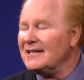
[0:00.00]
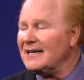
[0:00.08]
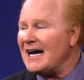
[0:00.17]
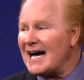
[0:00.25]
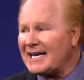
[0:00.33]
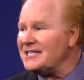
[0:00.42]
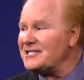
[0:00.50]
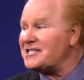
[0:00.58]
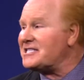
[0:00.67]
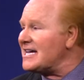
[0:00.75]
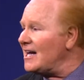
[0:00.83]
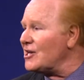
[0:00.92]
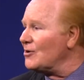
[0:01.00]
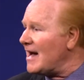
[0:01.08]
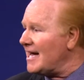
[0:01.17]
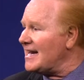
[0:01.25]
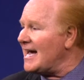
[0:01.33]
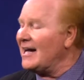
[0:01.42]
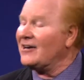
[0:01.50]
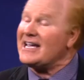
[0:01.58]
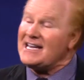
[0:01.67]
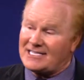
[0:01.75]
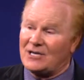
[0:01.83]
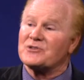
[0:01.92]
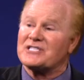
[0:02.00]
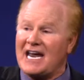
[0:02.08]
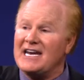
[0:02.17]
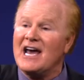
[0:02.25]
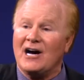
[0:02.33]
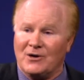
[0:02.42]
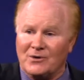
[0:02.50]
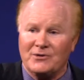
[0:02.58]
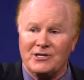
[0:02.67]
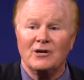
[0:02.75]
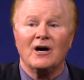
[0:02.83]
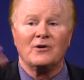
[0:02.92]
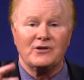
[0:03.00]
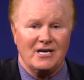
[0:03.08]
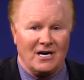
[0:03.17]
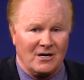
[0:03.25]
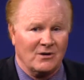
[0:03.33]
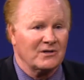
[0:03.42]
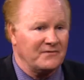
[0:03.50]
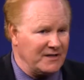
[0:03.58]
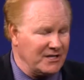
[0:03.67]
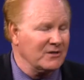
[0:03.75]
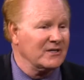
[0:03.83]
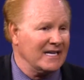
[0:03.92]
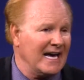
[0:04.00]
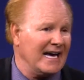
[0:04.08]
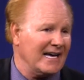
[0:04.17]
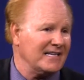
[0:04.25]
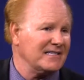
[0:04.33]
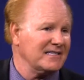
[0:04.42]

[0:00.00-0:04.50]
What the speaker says: I can just tell you right now, he's going to say no. You own your own if you're doing that.